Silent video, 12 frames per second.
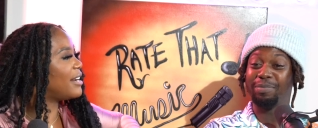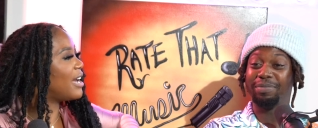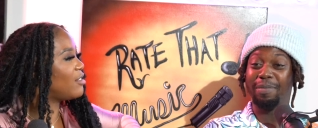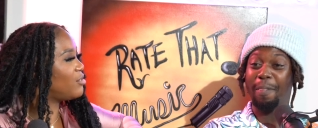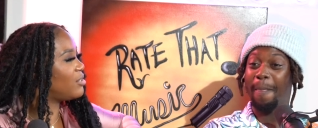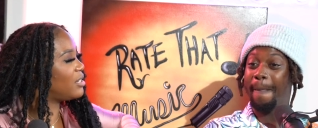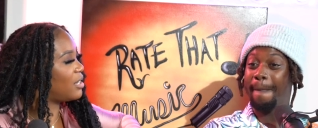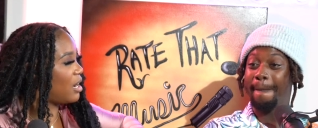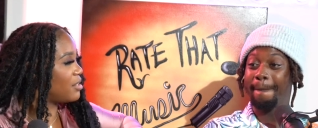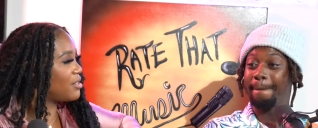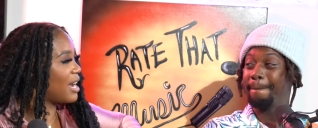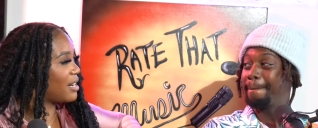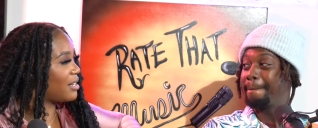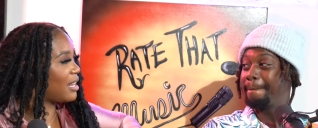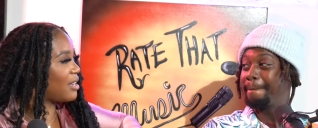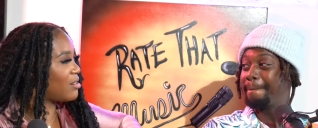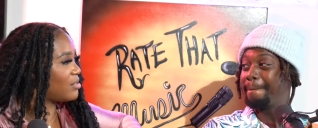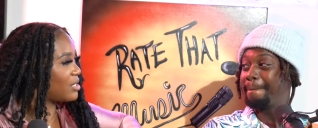Speaker 1: it right
Speaker 2: could, now, you are you kind of
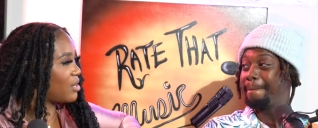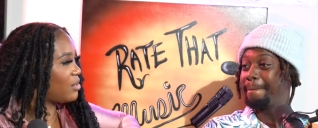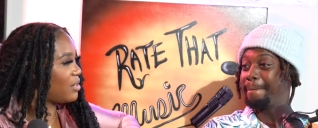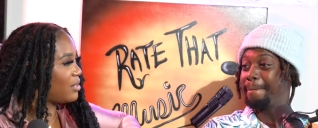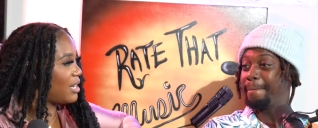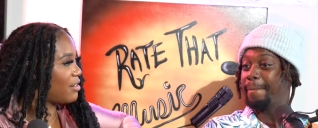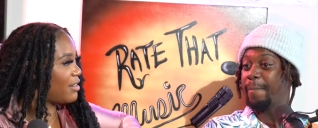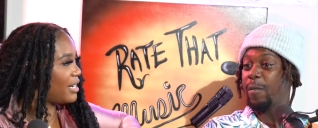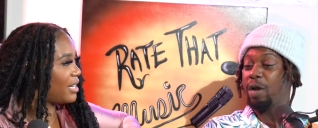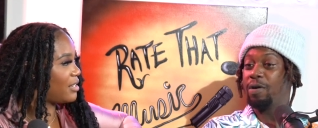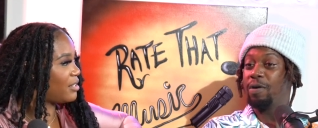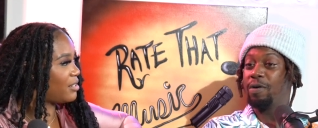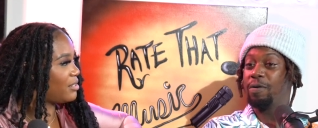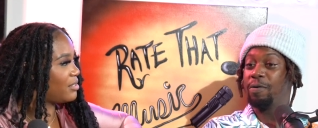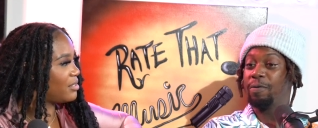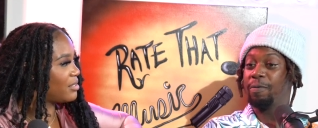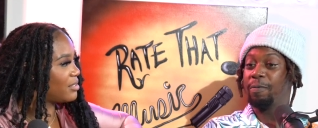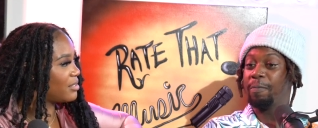like on solo like right
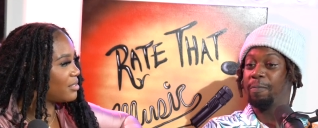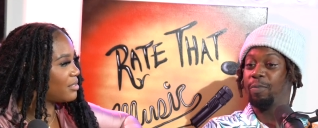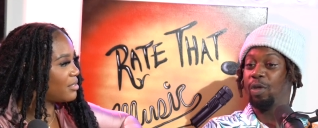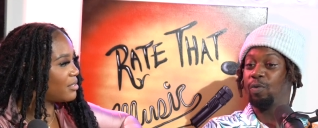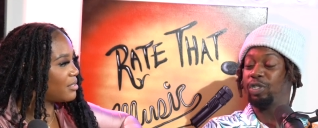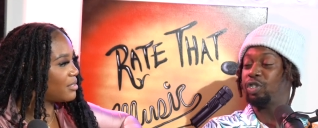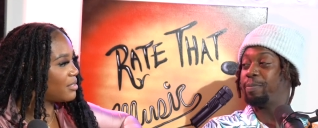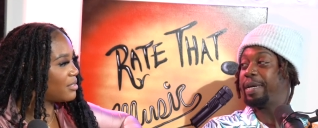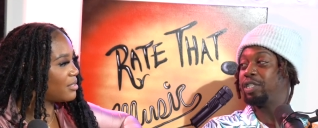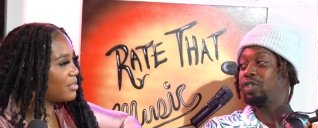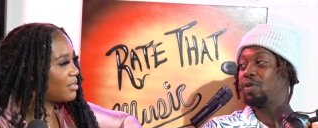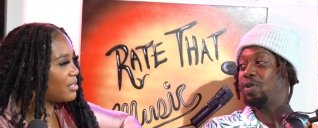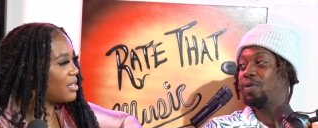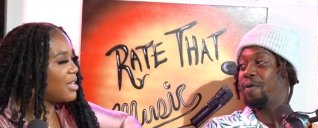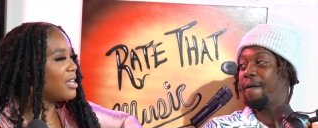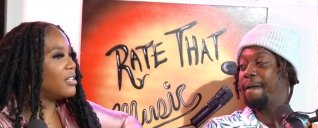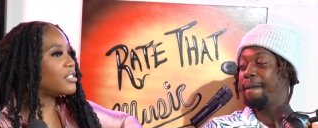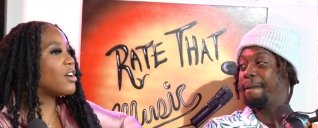
Speaker 1: now? Um, what you mean solo?
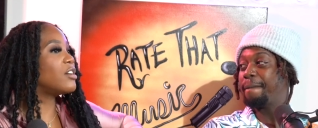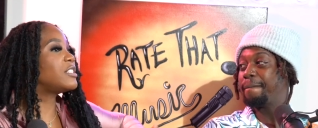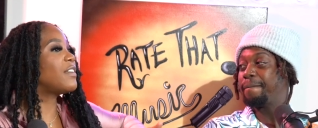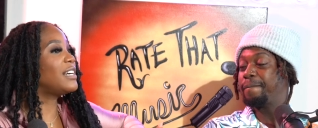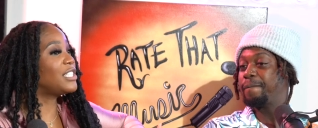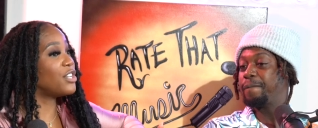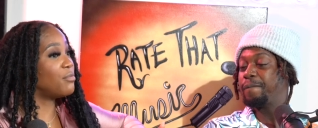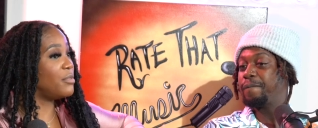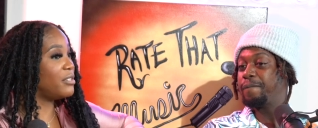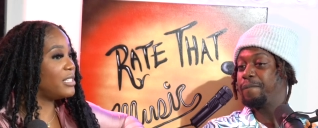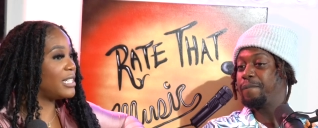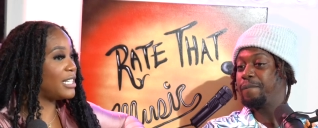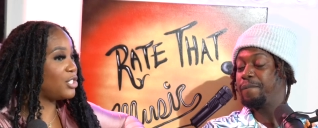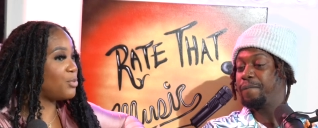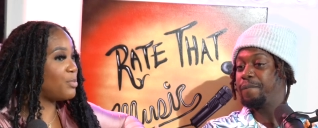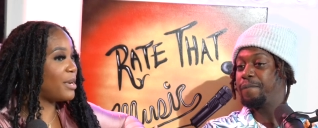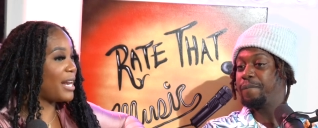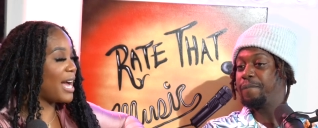
Speaker 2: So as far as your music that
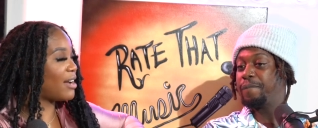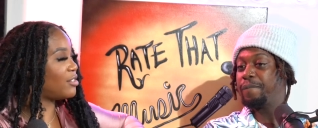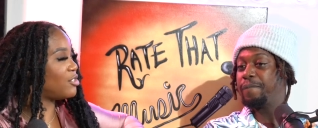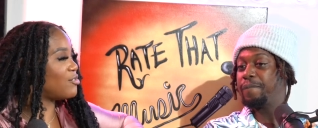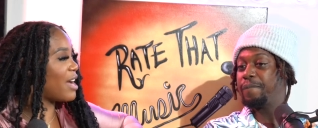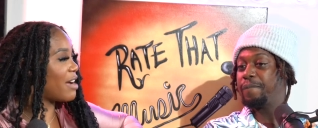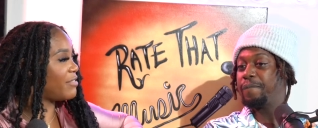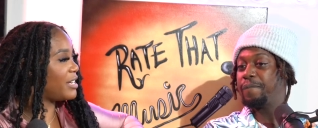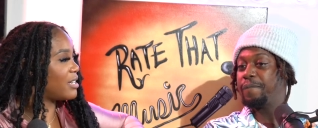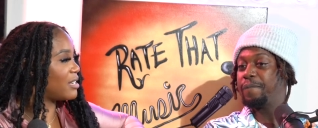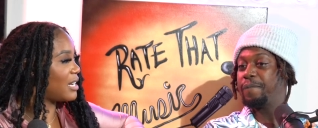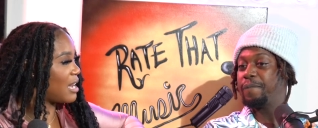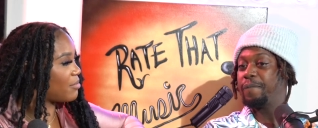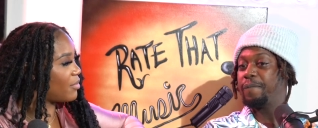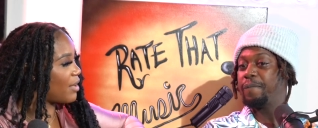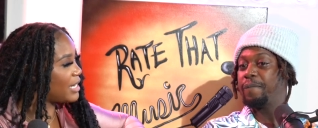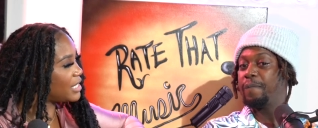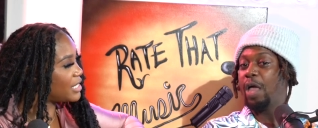you put out do you have any
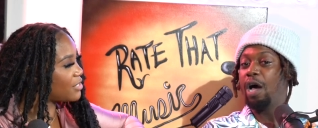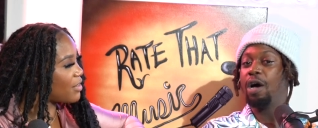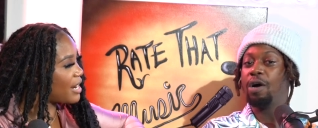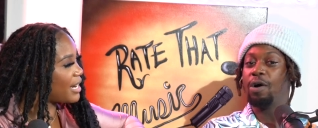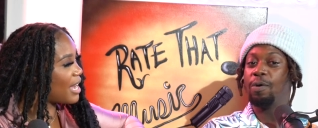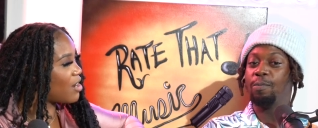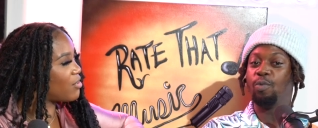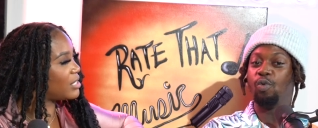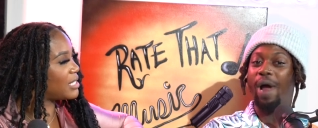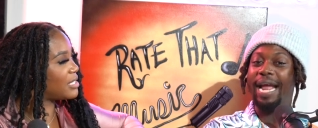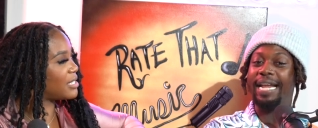collaborations um,